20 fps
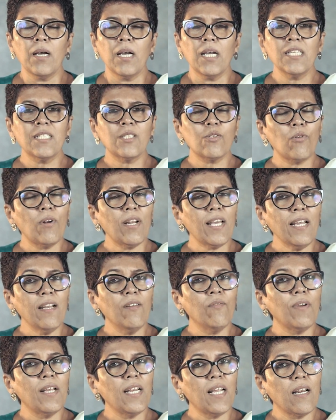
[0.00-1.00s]
It's only
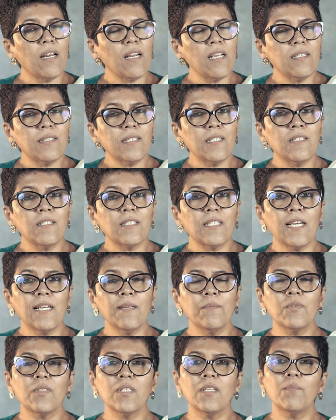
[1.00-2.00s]
in very recent
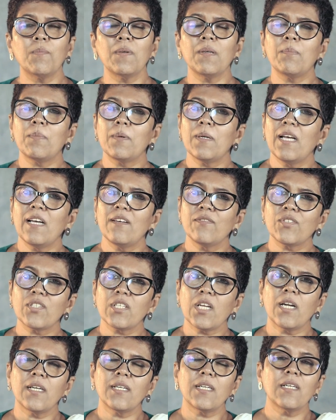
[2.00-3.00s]
times that people have
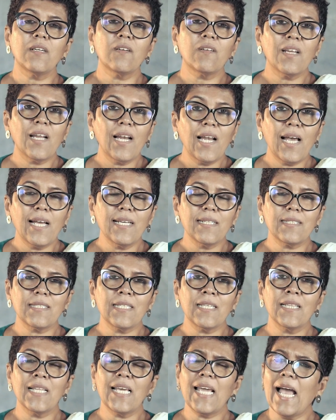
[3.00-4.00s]
started
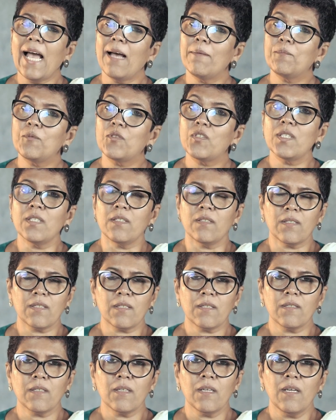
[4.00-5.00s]
realizing the
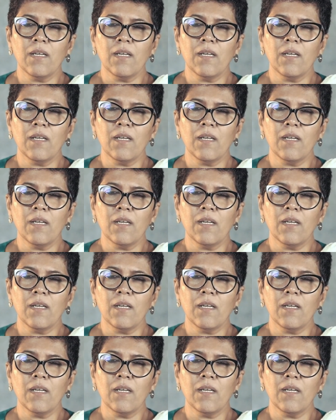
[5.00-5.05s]
absence